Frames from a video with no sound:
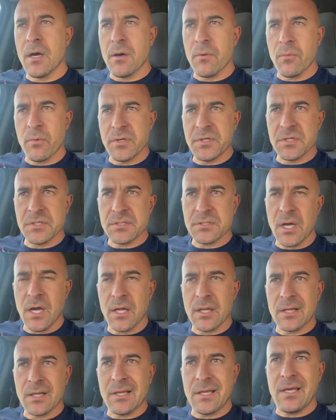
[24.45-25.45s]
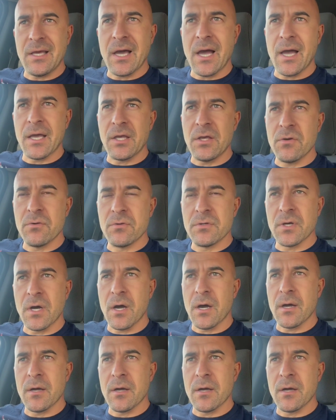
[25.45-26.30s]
we just saw in Lehigh, Utah,